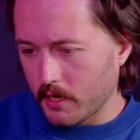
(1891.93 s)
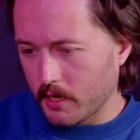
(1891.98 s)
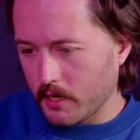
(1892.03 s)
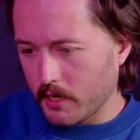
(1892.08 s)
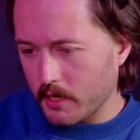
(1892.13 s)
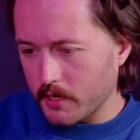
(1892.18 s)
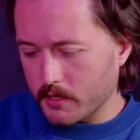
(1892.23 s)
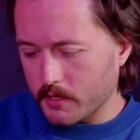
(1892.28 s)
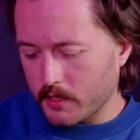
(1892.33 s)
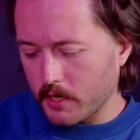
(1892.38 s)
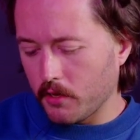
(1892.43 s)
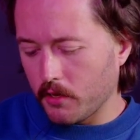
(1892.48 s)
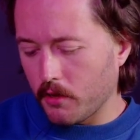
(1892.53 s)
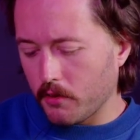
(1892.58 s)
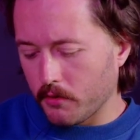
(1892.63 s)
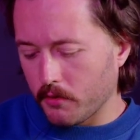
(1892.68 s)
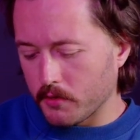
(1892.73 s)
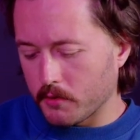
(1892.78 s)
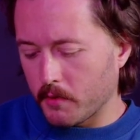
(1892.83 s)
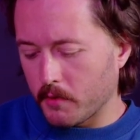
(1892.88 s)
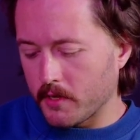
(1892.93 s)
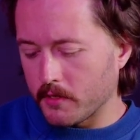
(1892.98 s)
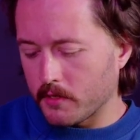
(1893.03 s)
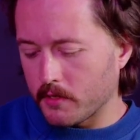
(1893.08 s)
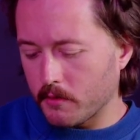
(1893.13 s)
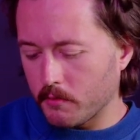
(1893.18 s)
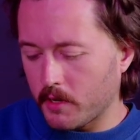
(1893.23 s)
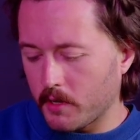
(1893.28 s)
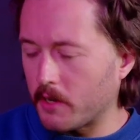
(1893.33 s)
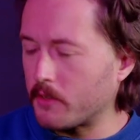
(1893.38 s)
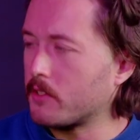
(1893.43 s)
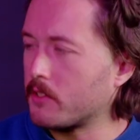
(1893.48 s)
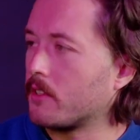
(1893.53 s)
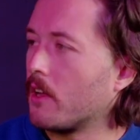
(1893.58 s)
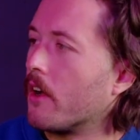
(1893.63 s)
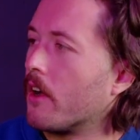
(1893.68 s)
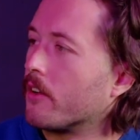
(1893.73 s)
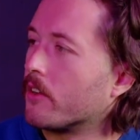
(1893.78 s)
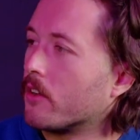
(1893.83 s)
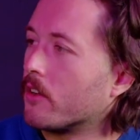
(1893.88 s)
it's still all those ones that when I was
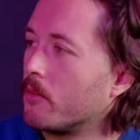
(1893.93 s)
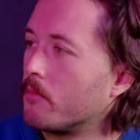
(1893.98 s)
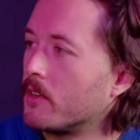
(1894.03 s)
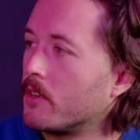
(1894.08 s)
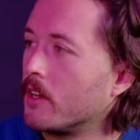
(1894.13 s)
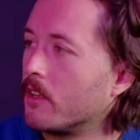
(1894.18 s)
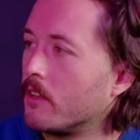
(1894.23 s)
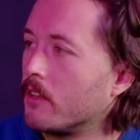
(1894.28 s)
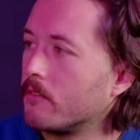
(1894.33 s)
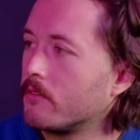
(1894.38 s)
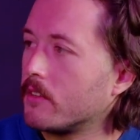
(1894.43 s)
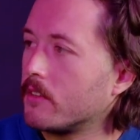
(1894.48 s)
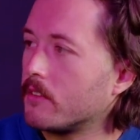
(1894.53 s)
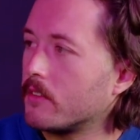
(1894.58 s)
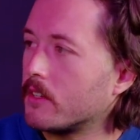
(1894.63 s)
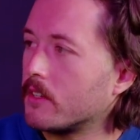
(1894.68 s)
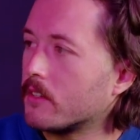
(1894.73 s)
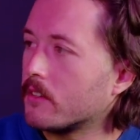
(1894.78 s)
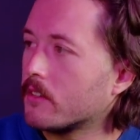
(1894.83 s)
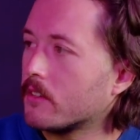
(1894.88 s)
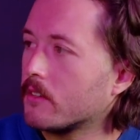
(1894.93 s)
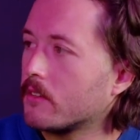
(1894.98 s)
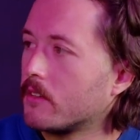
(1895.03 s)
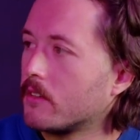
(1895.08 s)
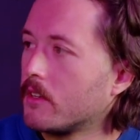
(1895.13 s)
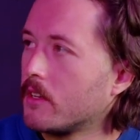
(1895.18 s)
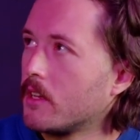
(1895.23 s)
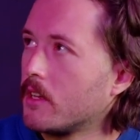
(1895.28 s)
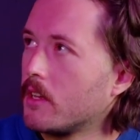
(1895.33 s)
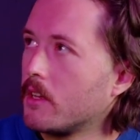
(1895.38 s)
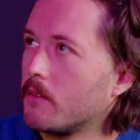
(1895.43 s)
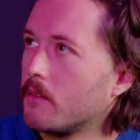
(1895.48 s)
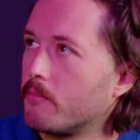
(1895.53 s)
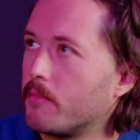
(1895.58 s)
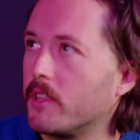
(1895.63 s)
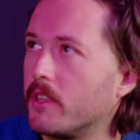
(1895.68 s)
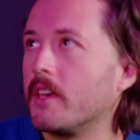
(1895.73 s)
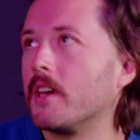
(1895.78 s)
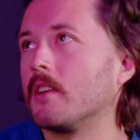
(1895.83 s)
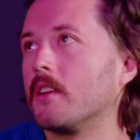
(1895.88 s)
starting comedy, I loved. I think,
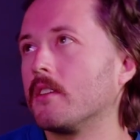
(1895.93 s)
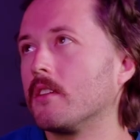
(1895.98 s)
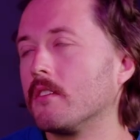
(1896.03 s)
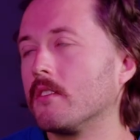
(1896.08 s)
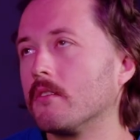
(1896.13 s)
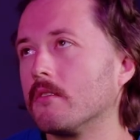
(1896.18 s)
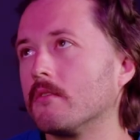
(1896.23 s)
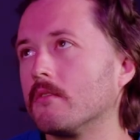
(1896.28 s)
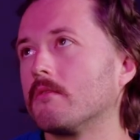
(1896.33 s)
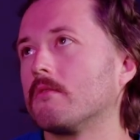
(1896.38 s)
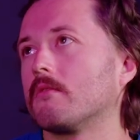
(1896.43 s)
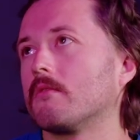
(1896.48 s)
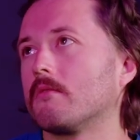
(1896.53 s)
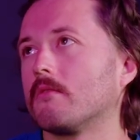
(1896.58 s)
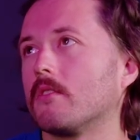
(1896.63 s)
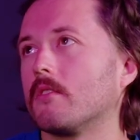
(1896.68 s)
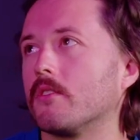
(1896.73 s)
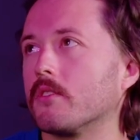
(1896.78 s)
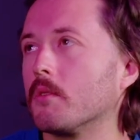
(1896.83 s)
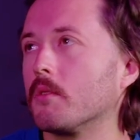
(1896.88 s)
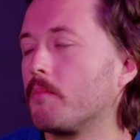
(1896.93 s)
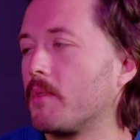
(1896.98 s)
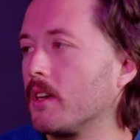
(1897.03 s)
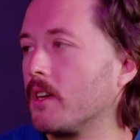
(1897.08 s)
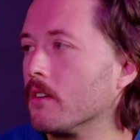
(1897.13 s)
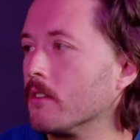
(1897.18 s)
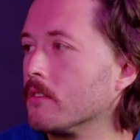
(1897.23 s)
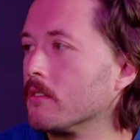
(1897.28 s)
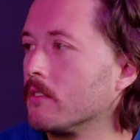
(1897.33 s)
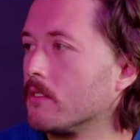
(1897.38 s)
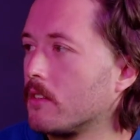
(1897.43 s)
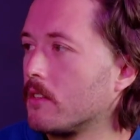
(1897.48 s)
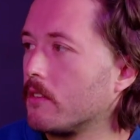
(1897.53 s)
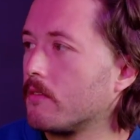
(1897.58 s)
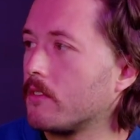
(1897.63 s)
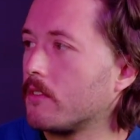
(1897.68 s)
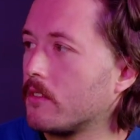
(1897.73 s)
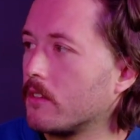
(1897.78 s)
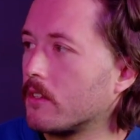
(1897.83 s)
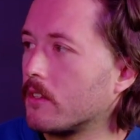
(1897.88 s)
but then all your peers and
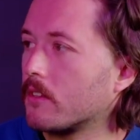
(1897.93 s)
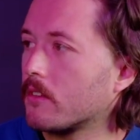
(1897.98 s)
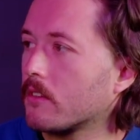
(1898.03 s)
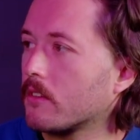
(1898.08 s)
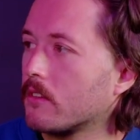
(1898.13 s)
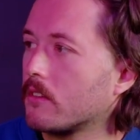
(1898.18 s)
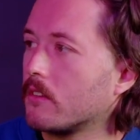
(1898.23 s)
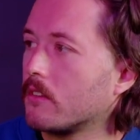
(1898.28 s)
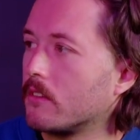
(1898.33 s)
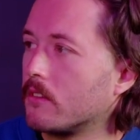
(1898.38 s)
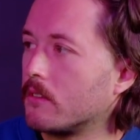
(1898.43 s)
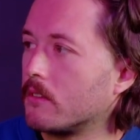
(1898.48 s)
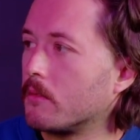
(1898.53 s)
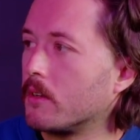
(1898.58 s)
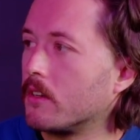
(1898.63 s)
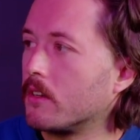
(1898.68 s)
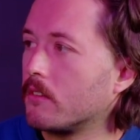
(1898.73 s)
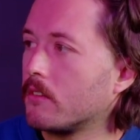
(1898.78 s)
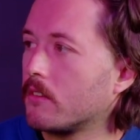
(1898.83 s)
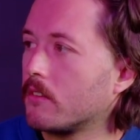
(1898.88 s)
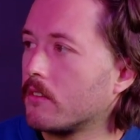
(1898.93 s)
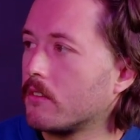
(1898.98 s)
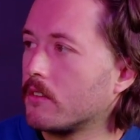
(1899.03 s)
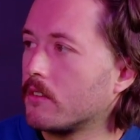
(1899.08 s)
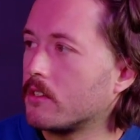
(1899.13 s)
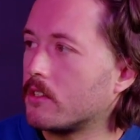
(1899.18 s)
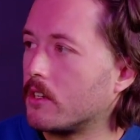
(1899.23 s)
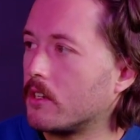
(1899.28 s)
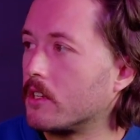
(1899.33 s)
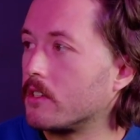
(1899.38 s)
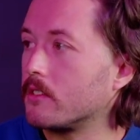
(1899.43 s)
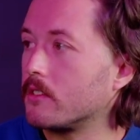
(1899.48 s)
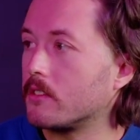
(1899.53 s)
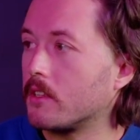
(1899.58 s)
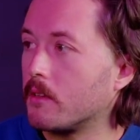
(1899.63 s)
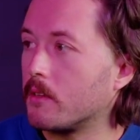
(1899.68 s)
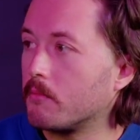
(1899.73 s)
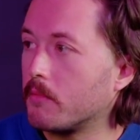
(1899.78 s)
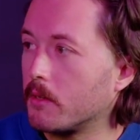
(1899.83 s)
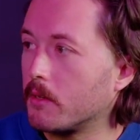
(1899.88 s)
stuff. I think as well. Should I just
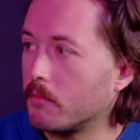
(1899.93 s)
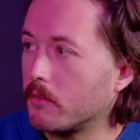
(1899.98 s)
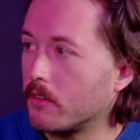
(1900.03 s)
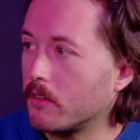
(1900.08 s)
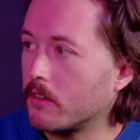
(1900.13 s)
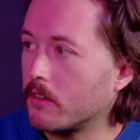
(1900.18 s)
name people I